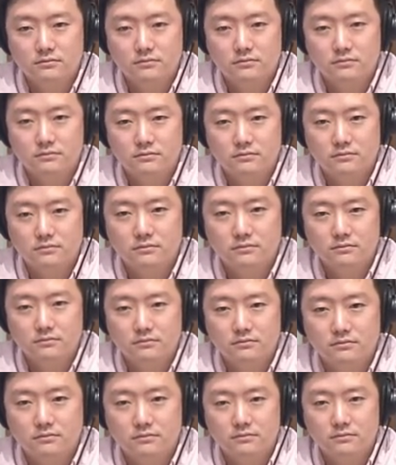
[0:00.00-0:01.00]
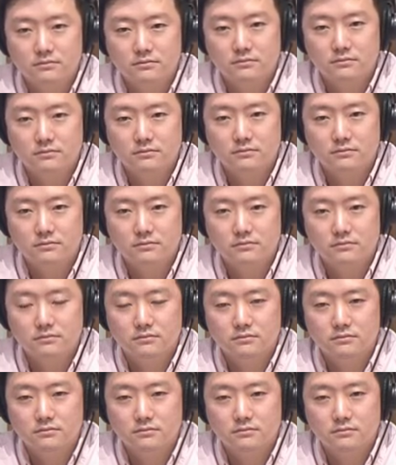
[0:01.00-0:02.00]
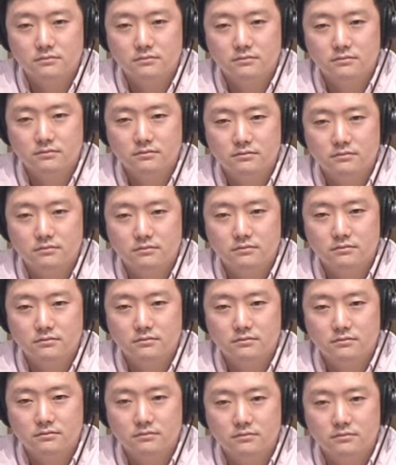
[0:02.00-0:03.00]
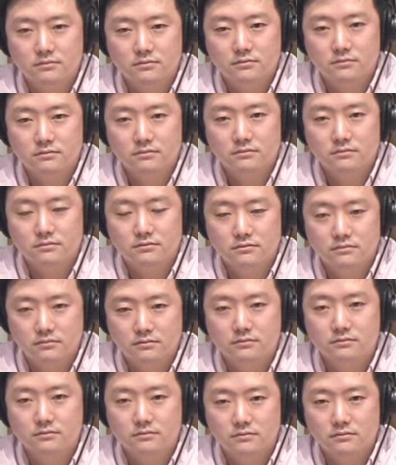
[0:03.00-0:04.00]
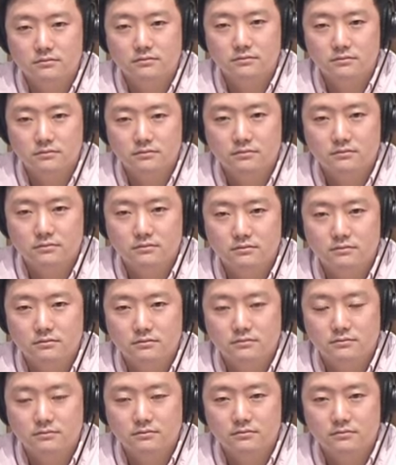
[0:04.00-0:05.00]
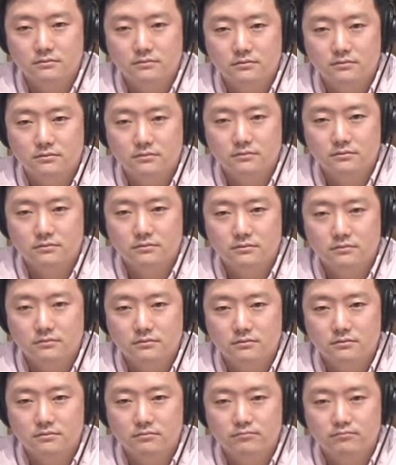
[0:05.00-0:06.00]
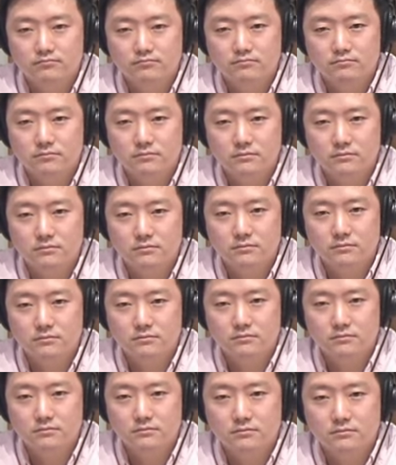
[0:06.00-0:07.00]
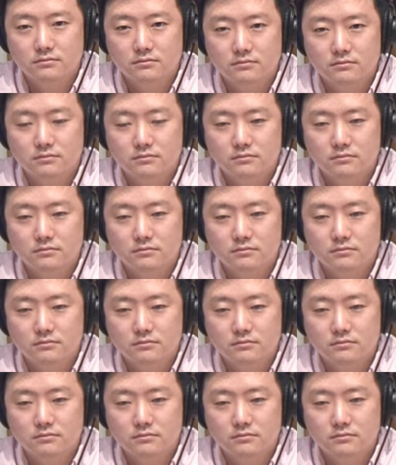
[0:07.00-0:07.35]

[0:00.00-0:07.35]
(silent)